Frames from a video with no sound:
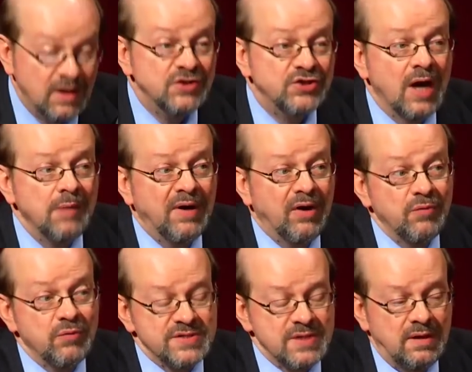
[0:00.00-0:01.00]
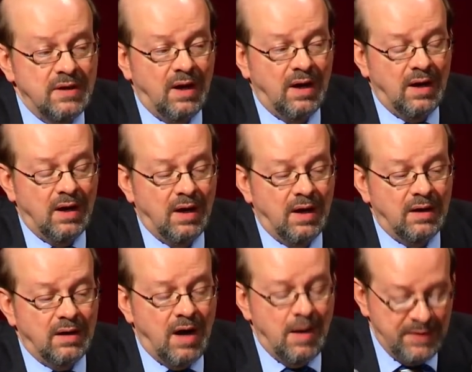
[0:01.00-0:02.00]
John Barry was an
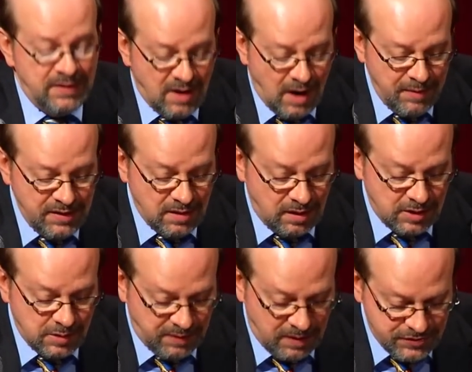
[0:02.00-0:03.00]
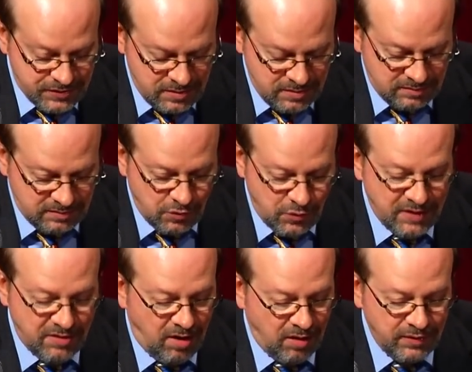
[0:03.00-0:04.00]
up and coming young composer who
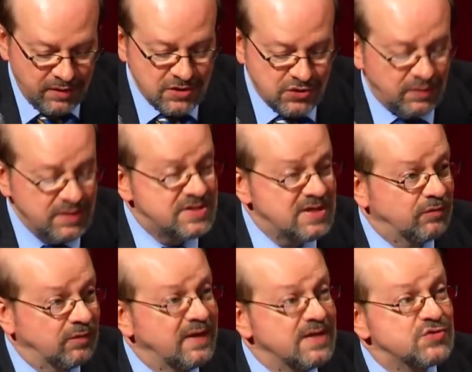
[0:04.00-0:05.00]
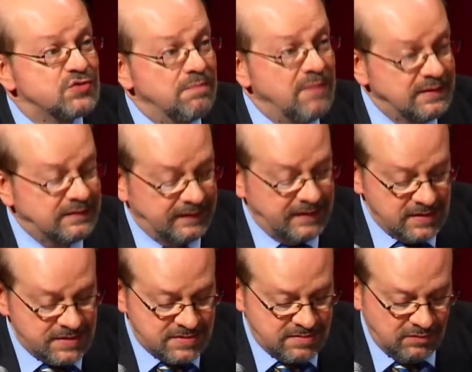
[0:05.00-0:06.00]
had already enjoyed several instrumental
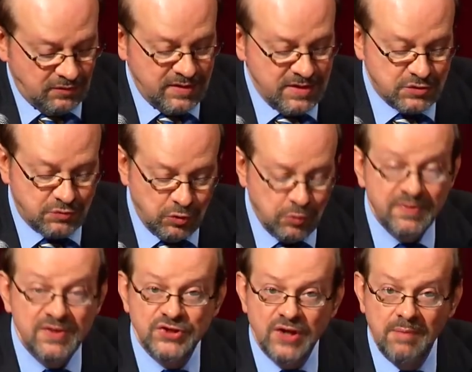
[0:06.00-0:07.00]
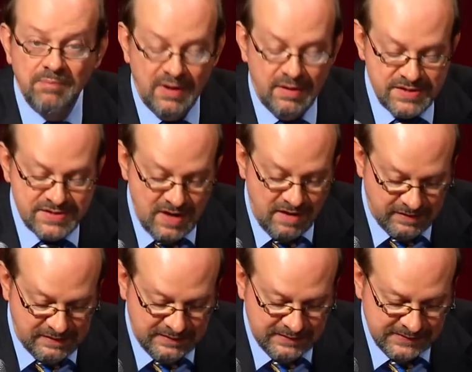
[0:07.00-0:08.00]
hits with his group, the John Barry
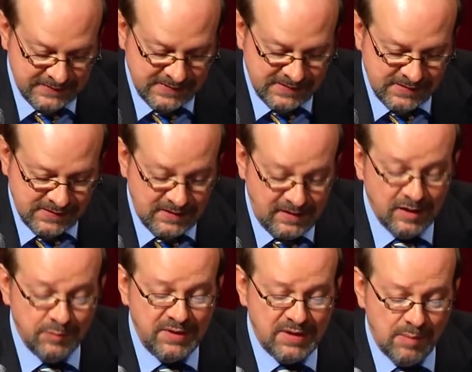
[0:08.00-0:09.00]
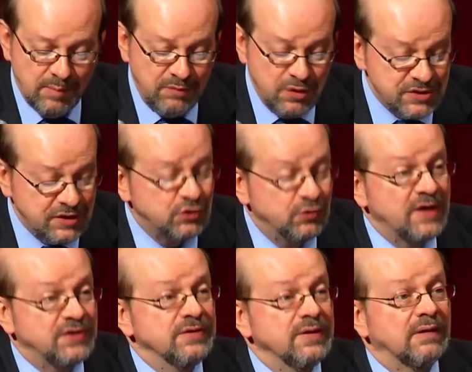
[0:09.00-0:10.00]
Seven. He had become music
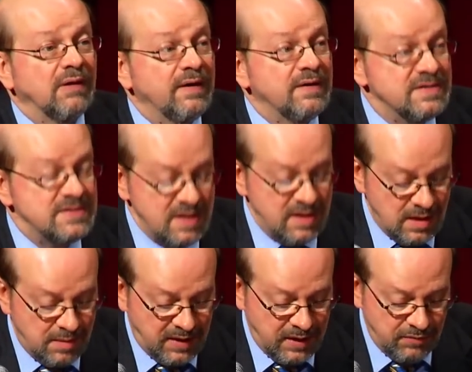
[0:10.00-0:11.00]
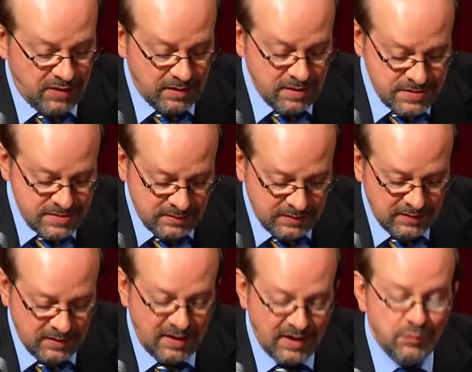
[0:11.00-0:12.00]
director at London's EMI Records
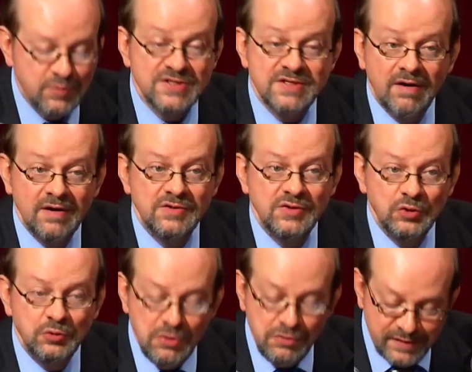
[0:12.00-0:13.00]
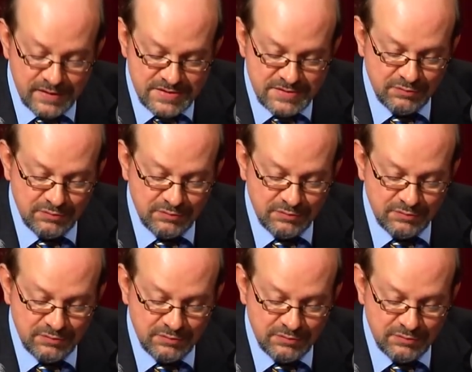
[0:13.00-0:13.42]
and was starting to do movies